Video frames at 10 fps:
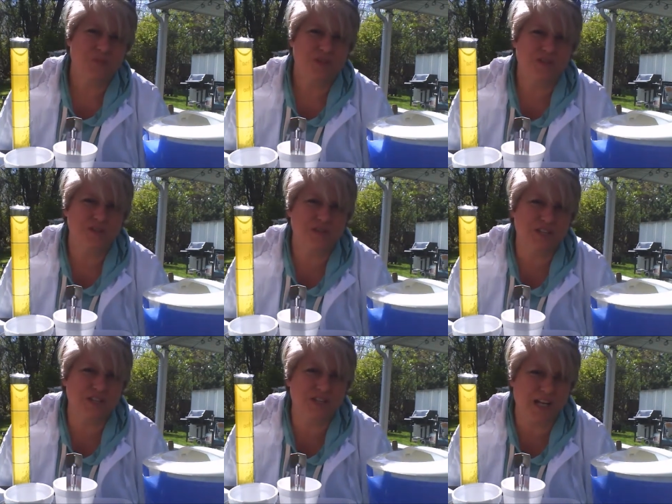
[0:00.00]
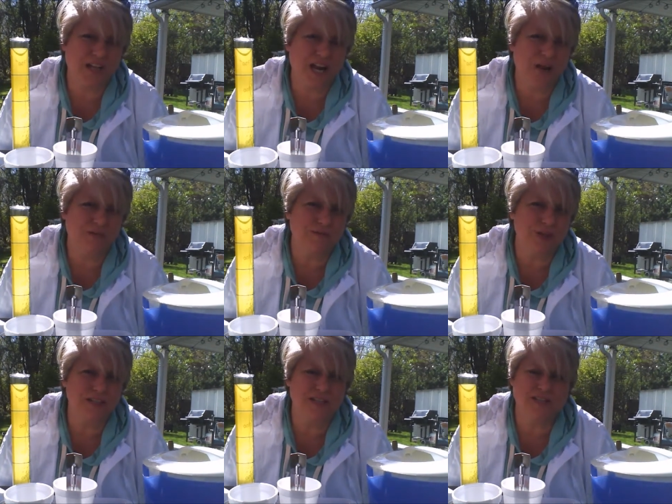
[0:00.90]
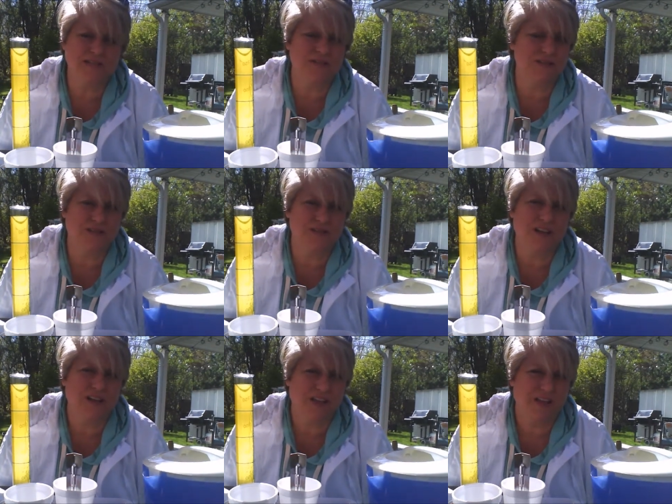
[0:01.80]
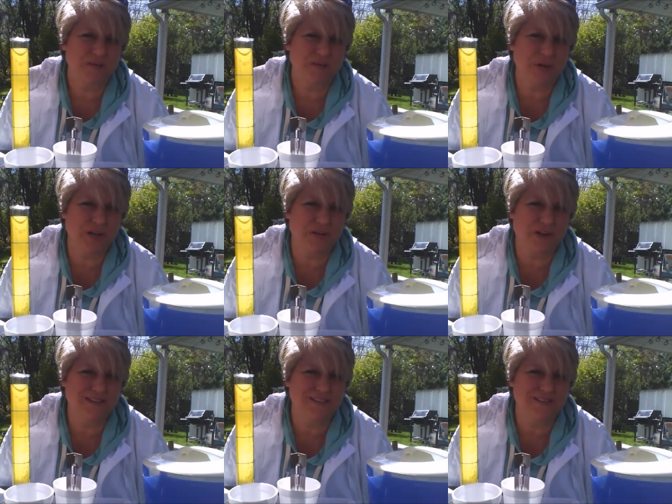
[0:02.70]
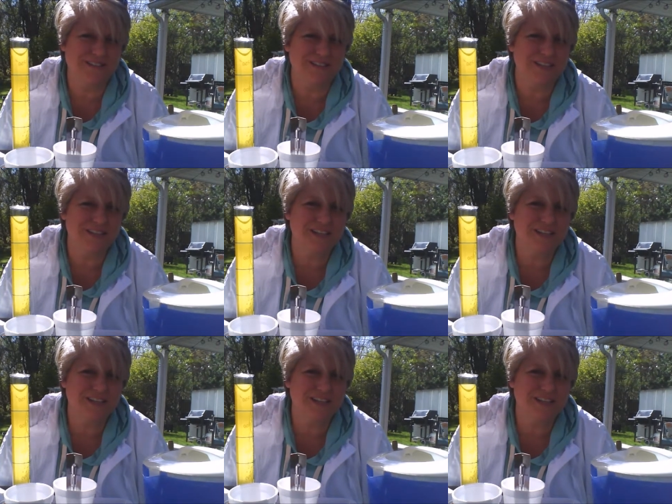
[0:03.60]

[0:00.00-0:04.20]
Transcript: Did you get to check that out first? That was pretty crazy, wasn't it?